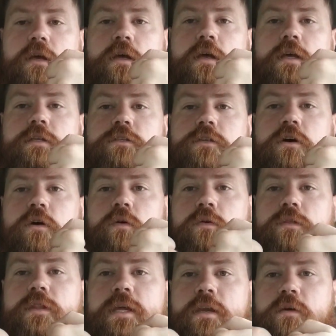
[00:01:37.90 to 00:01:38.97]
And so
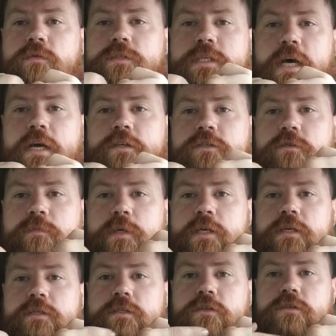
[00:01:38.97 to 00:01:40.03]
they don't touch
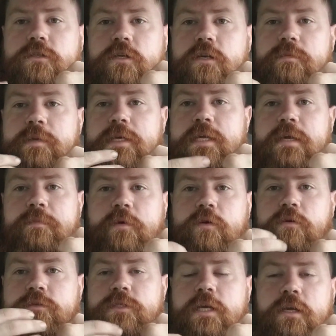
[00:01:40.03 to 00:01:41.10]
because there's going to be
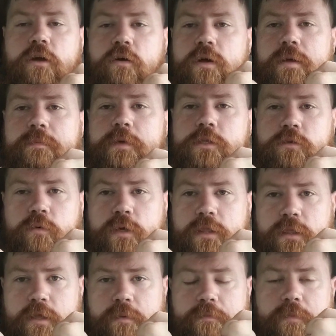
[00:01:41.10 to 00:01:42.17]
chemicals that go in
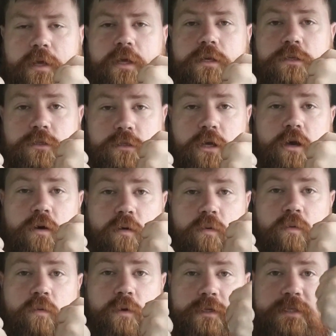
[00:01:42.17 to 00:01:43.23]
between them. So
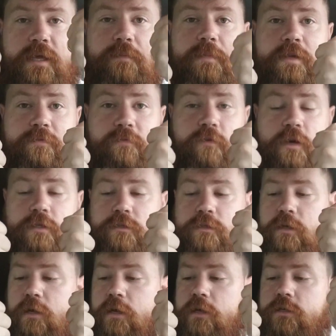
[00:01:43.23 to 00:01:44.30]
what does that mean for us?
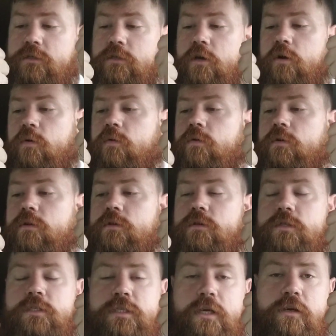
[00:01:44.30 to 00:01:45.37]
So
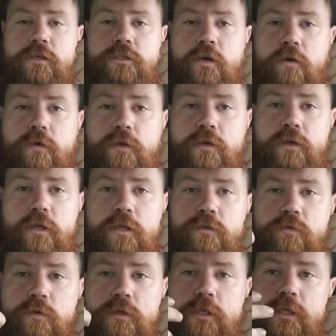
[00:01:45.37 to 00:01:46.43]
serotonin is
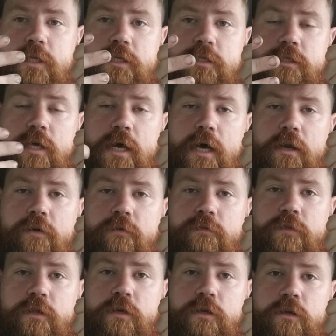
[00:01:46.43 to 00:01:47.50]
released out of
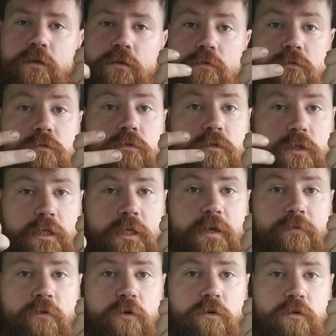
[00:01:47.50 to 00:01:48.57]
the
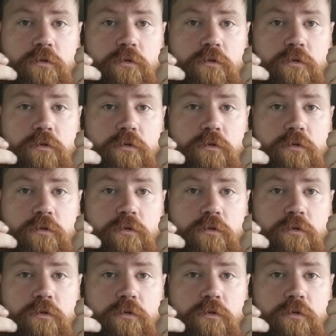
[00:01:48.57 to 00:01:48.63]
giver